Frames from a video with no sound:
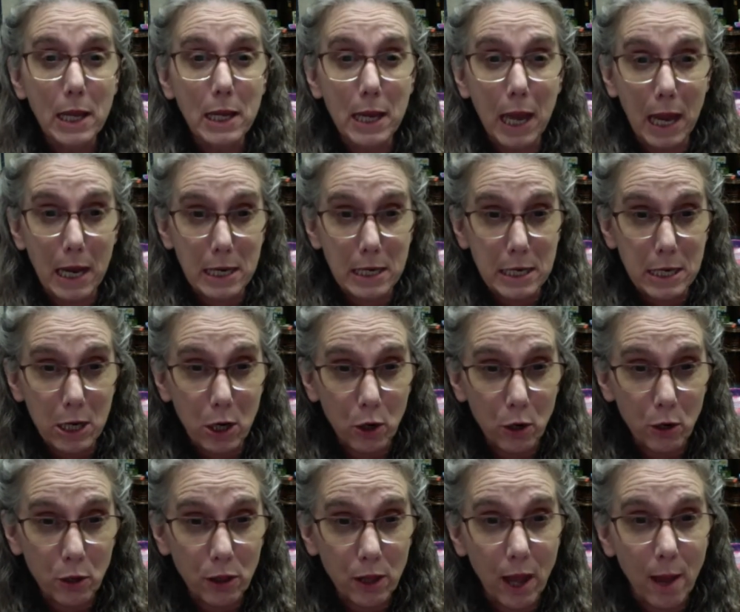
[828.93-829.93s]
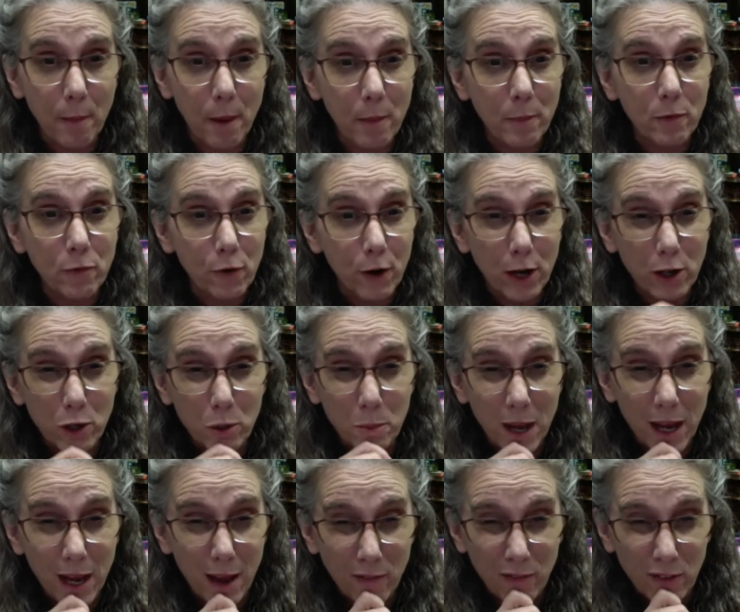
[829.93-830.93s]
get near them, I'm afraid you
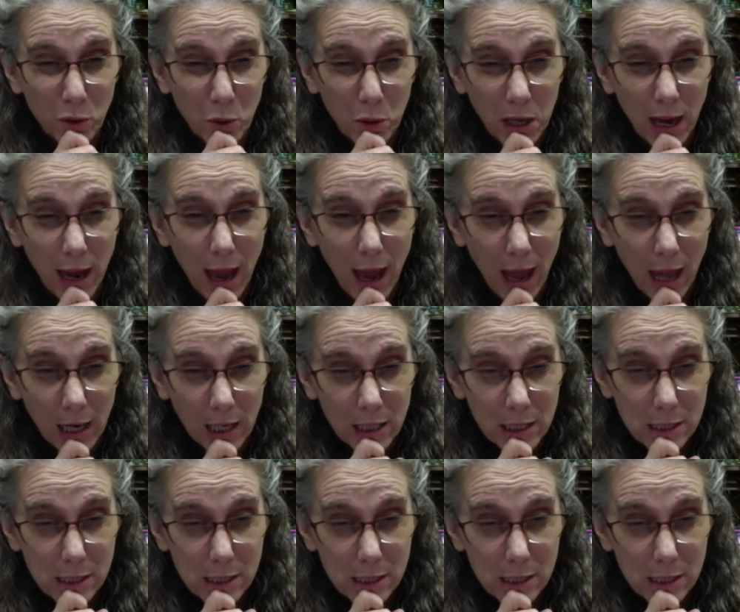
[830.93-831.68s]
may have a new cat.